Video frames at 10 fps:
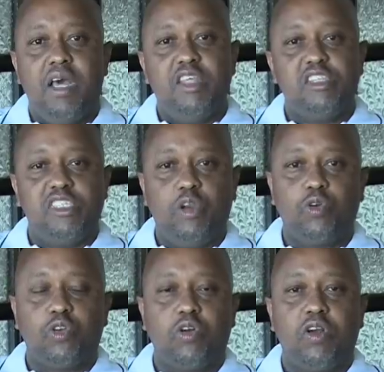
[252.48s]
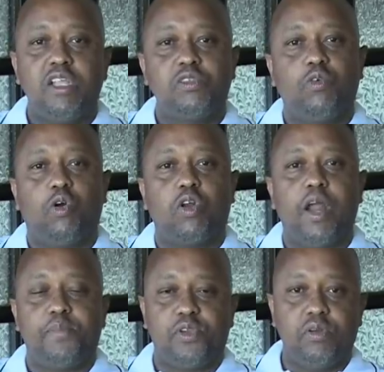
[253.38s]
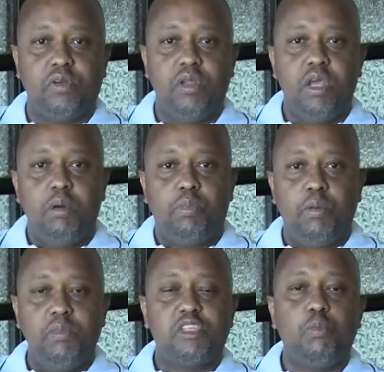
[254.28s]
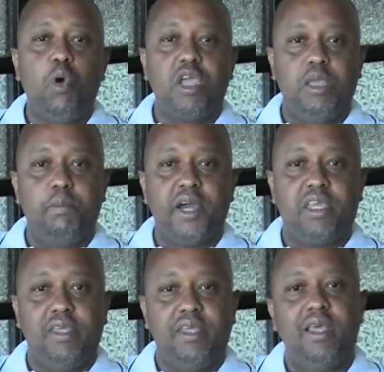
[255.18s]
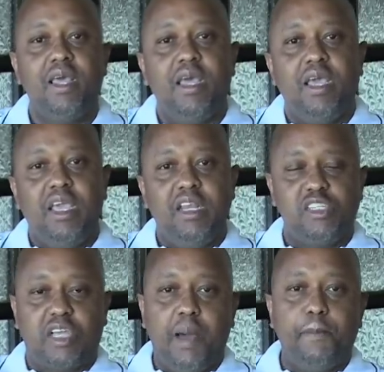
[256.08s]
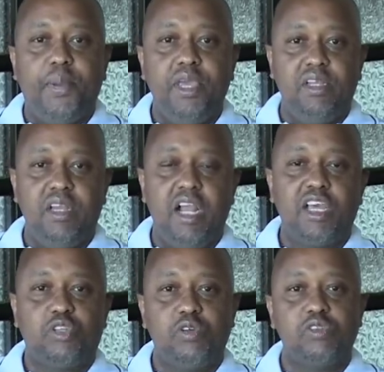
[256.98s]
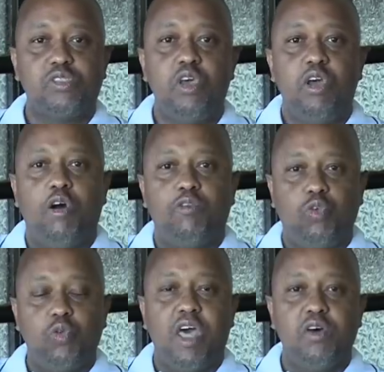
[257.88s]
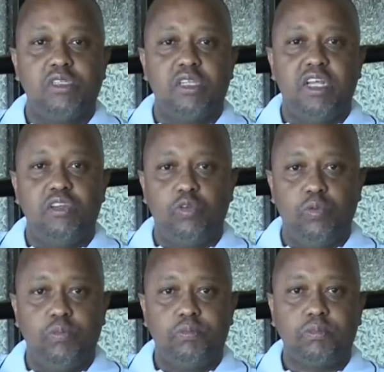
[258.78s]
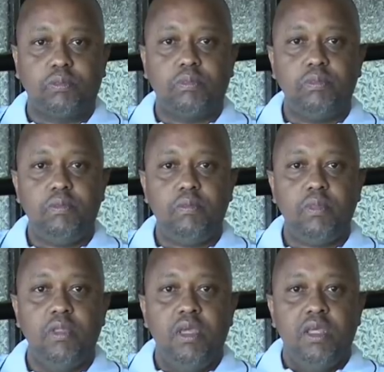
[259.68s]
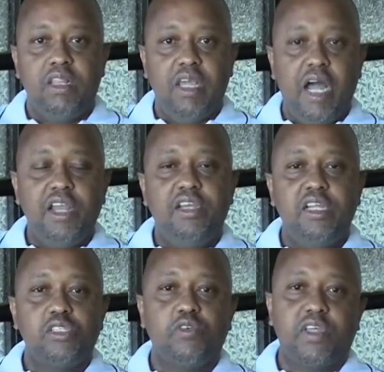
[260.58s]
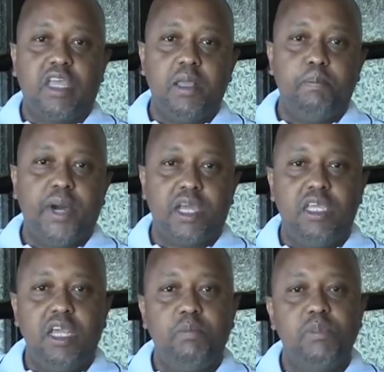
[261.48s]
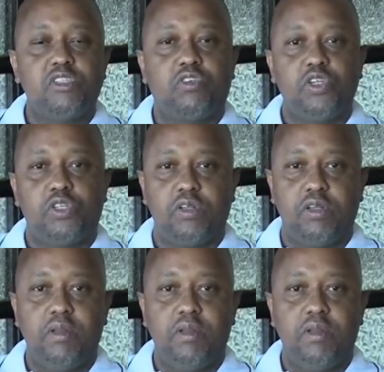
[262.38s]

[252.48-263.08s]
the zero tolerance for corruption promised Mwai Kibaki in his campaign elections of 2002. The early days of the Kibaki administration